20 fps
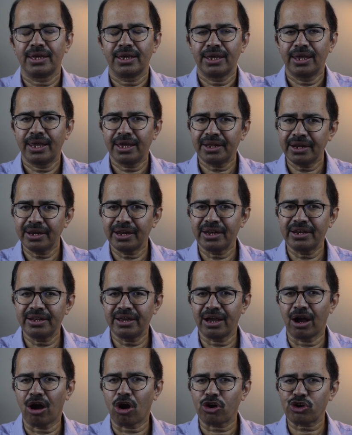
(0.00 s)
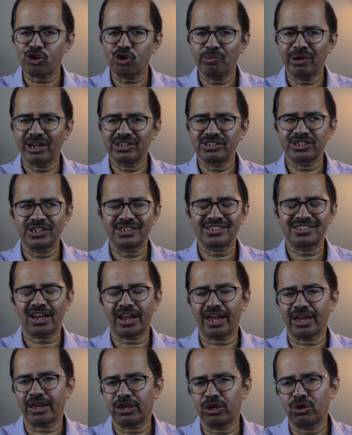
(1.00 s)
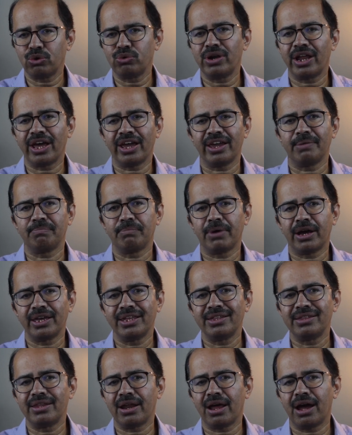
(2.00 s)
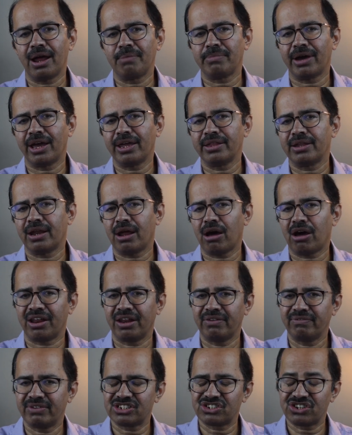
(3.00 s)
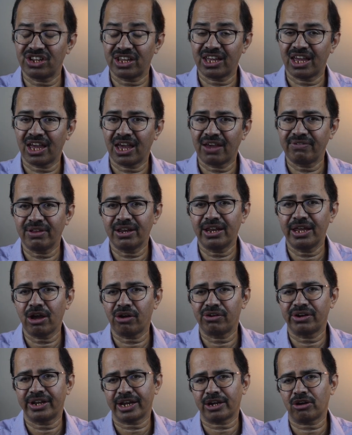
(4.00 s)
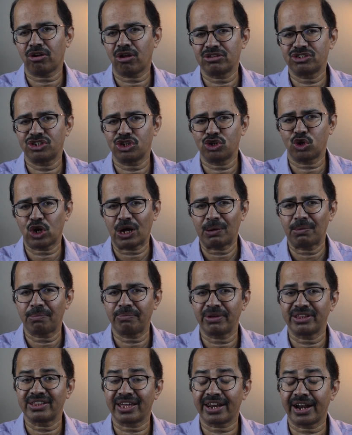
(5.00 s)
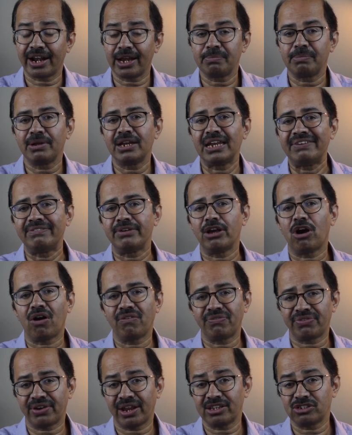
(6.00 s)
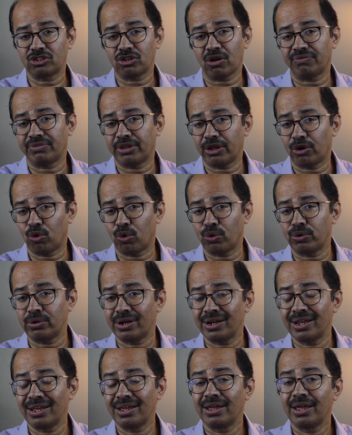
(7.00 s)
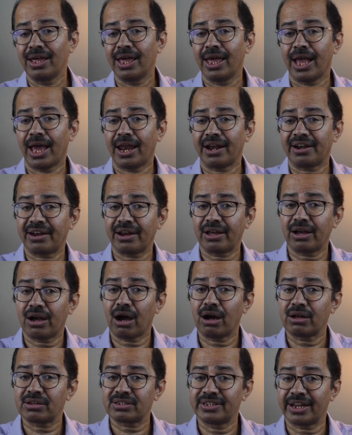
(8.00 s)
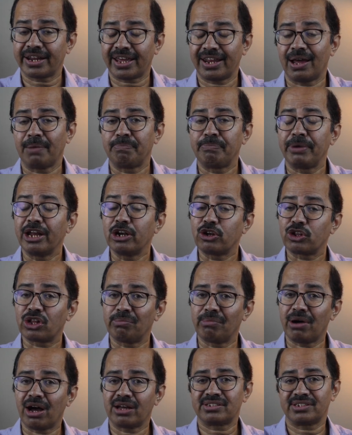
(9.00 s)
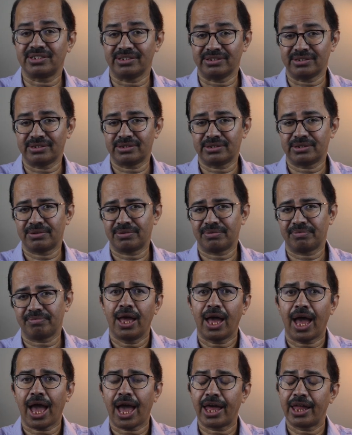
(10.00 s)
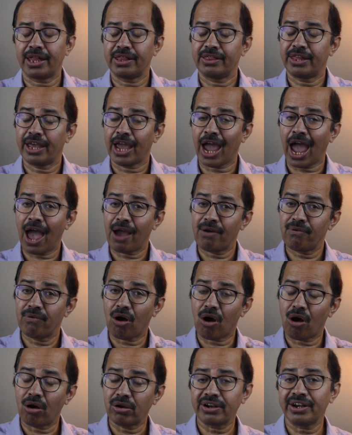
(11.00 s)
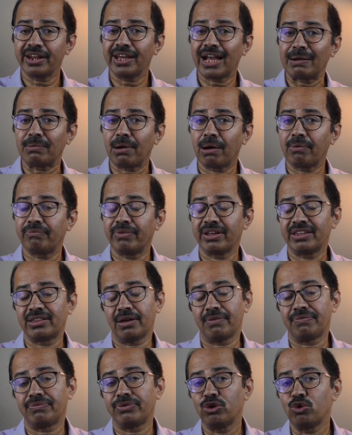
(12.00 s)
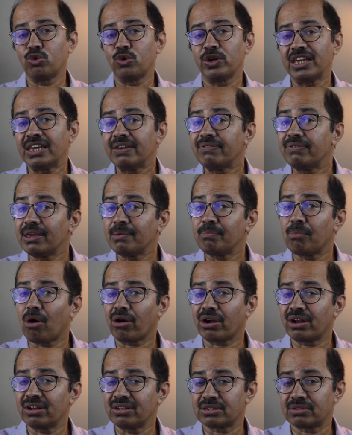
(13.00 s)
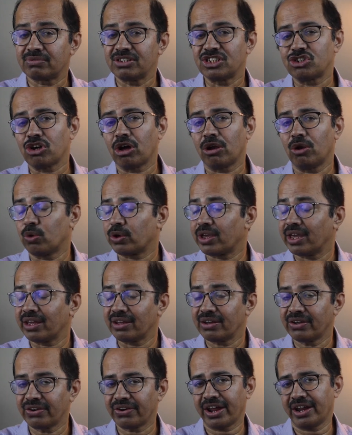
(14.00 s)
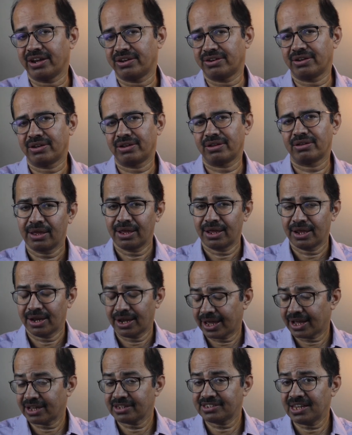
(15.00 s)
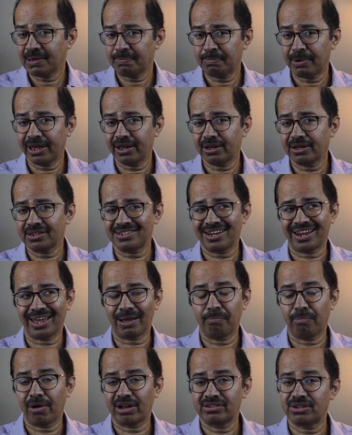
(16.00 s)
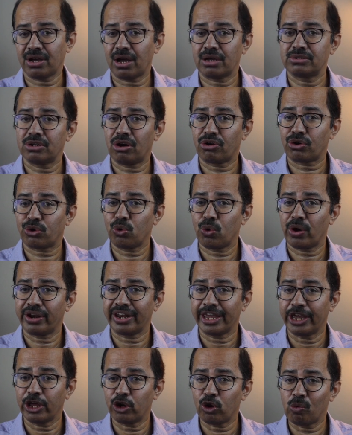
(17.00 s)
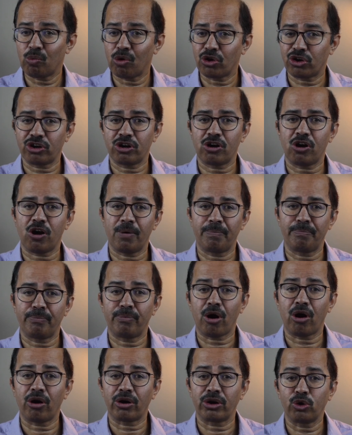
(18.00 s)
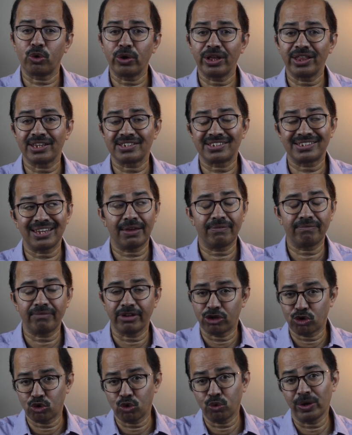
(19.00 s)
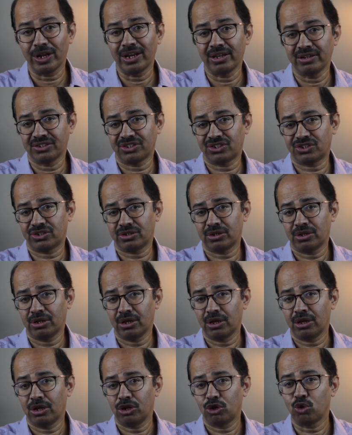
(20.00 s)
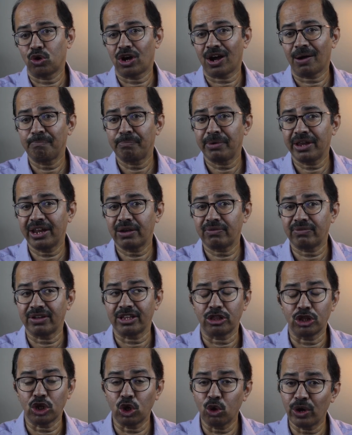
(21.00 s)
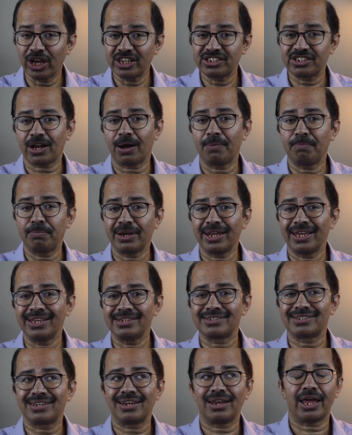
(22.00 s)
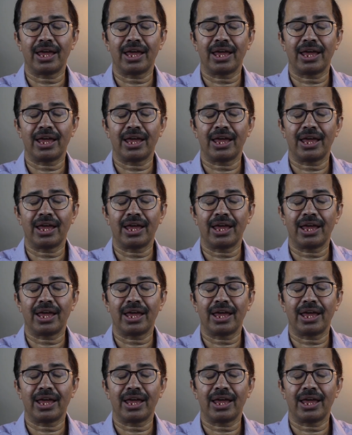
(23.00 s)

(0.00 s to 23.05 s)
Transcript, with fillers: Here in India, auto majors like Hyundai, Mahindra and Mahindra are investing heavily on technology to come up with credible EV offerings of their own electric cars that can appeal to the masses. And they have already come up with a few EV models which are looking great. Legacy players like Bajaj Auto and Hero Motor Corp are doing the same with two-wheelers to compete with new age companies